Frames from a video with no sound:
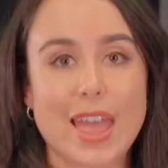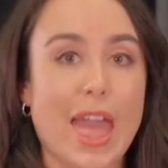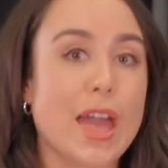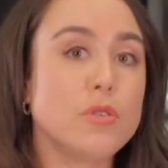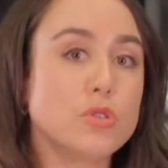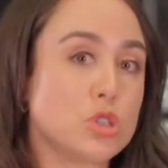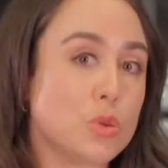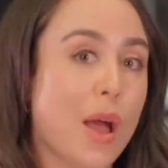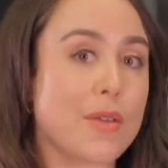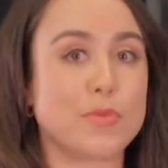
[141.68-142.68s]
How
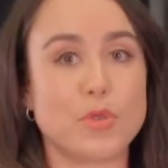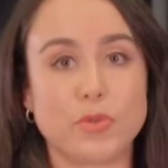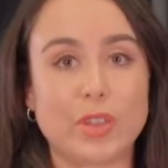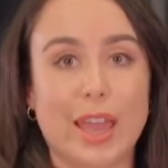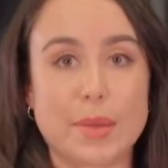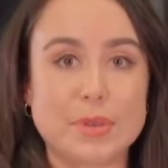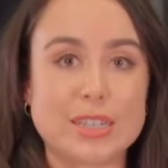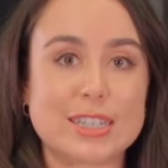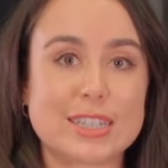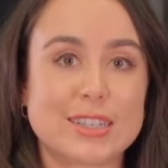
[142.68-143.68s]
do I remove the
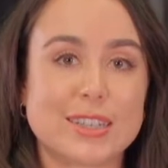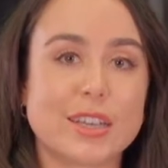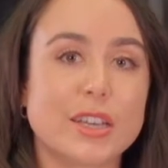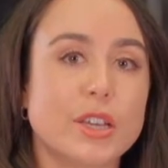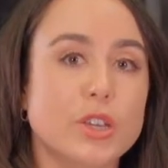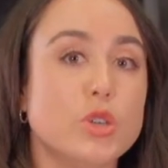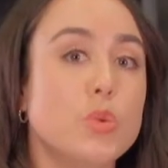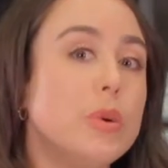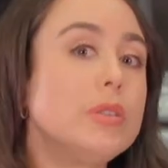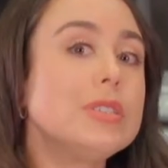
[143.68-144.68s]
cabinet? You
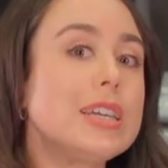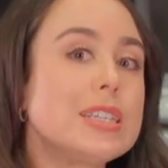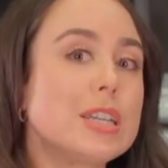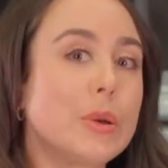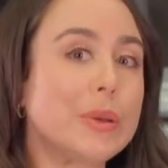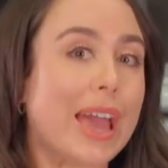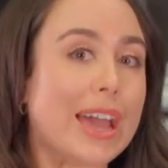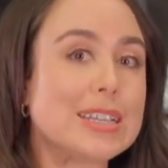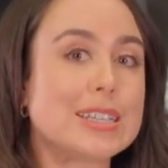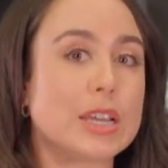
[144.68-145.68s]
will need to
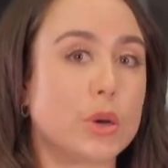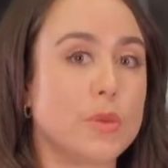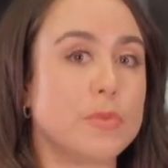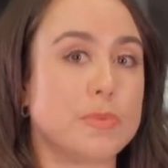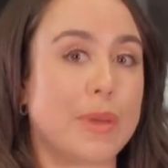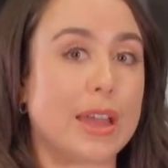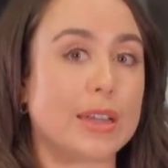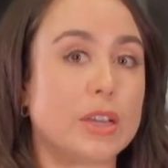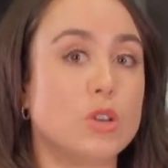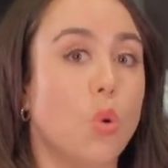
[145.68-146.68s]
locate the equipment
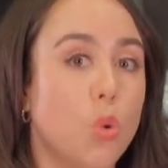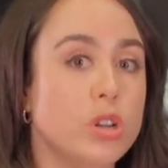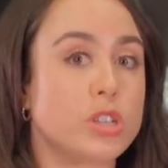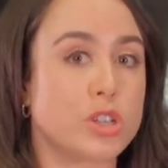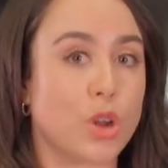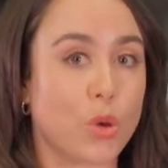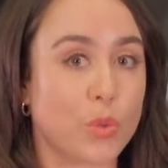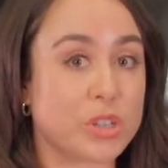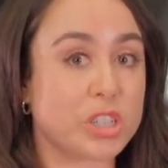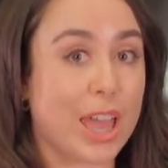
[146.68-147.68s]
bay in order to know
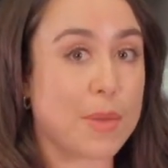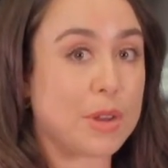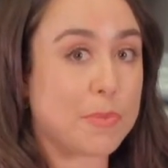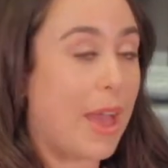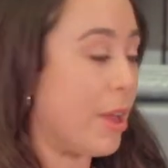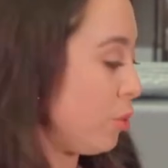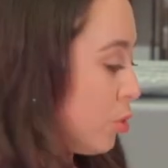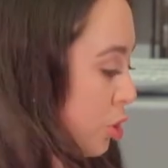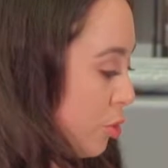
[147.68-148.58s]
which cabinet panel to